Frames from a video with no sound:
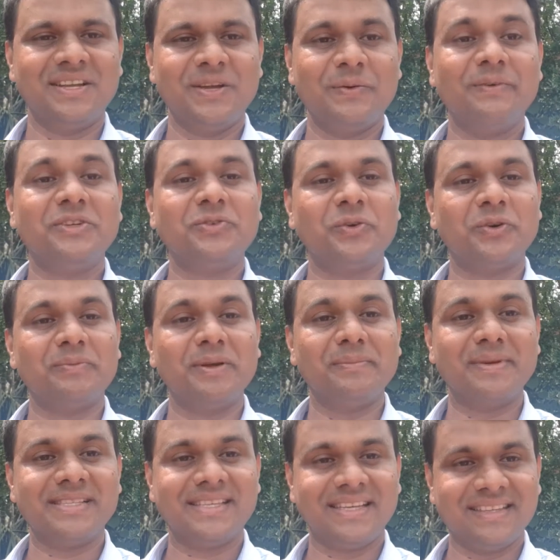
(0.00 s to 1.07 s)
which we would be
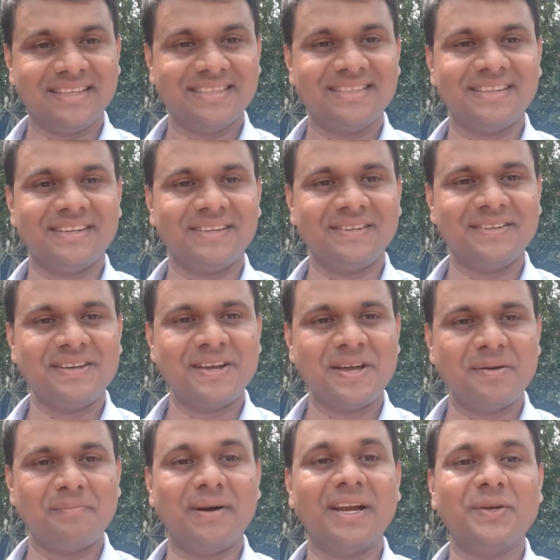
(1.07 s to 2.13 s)
missing this year,
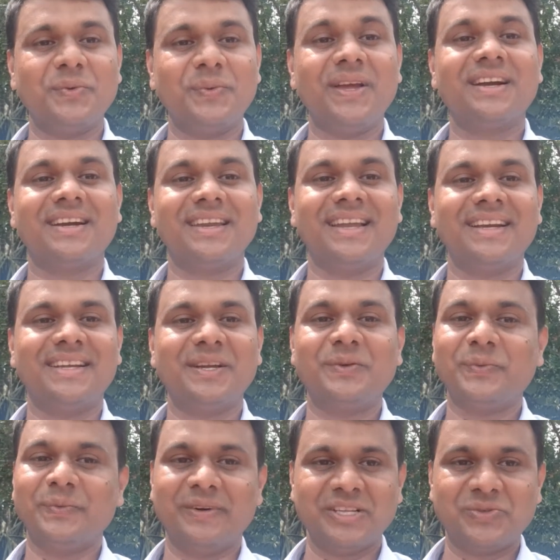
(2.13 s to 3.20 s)
but we are connected
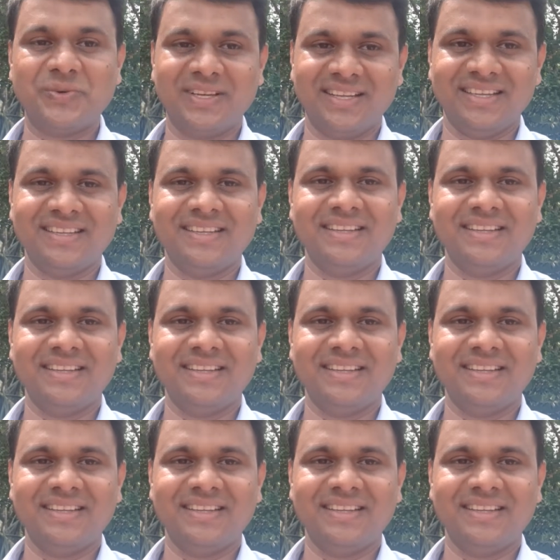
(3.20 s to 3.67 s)
virtually.